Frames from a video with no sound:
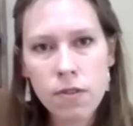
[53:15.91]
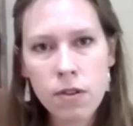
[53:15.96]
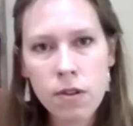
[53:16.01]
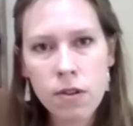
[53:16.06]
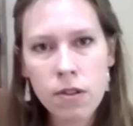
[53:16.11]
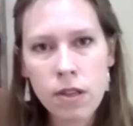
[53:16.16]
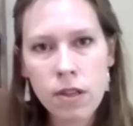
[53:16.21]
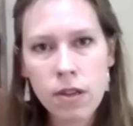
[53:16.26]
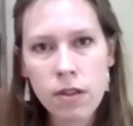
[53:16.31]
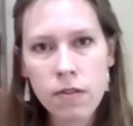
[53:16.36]

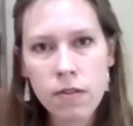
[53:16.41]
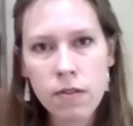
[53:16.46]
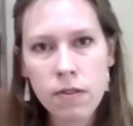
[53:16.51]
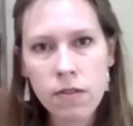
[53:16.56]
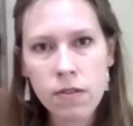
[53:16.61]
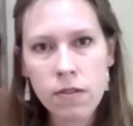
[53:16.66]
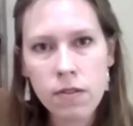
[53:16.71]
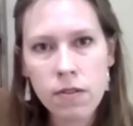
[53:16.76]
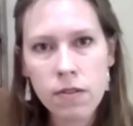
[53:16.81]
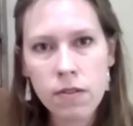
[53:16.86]

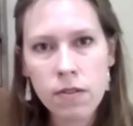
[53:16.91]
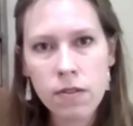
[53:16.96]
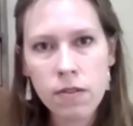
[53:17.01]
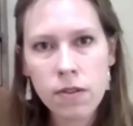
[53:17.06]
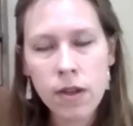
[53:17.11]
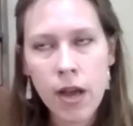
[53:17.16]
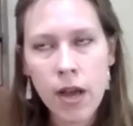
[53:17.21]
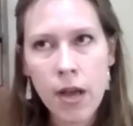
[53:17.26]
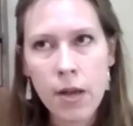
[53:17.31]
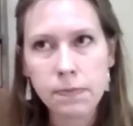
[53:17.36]
There's
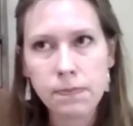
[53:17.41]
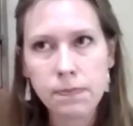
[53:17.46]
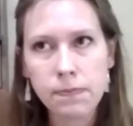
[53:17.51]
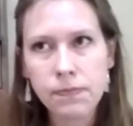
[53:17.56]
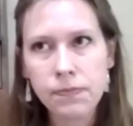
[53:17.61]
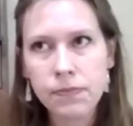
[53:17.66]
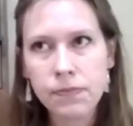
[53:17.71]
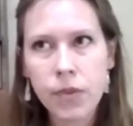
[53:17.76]
in